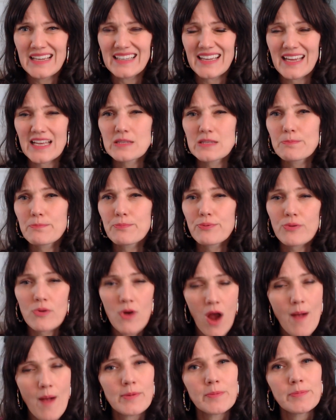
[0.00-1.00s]
it's
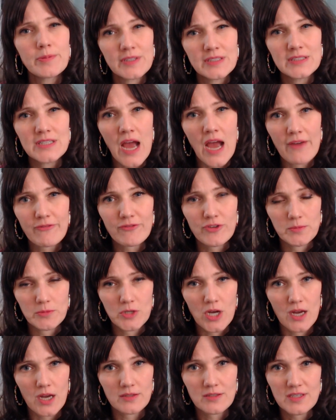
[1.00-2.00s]
probably not from
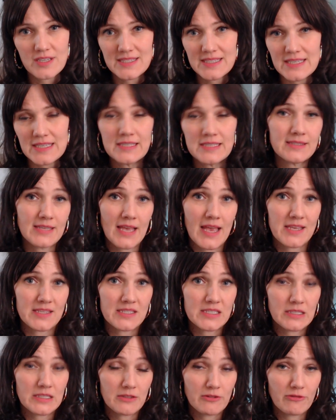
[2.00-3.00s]
God, because He
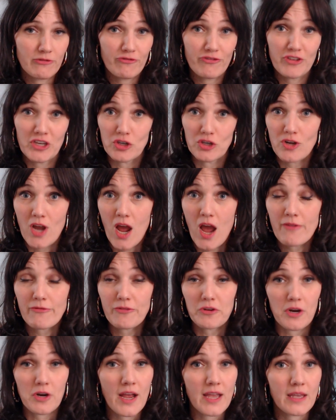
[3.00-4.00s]
says, "Fear not,
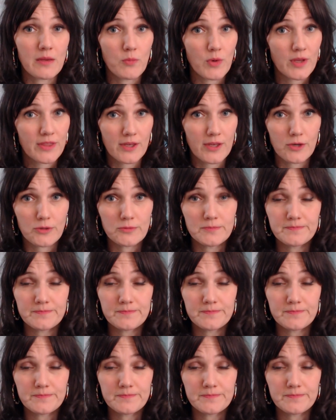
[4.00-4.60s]
for I am with you."